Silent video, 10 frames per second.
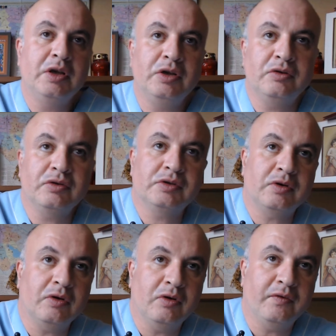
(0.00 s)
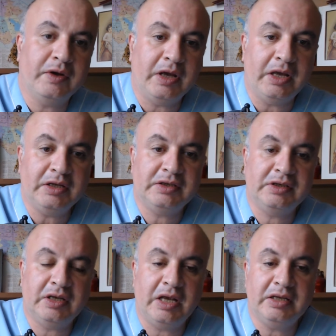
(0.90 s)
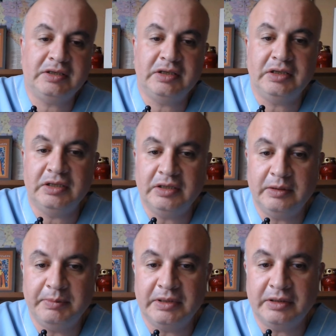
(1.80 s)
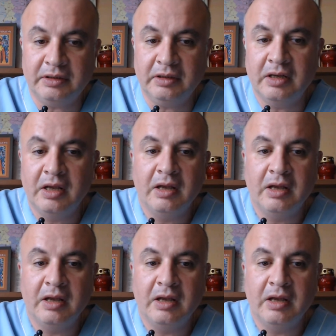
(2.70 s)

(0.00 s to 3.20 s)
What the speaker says: use of ACE inhibitor,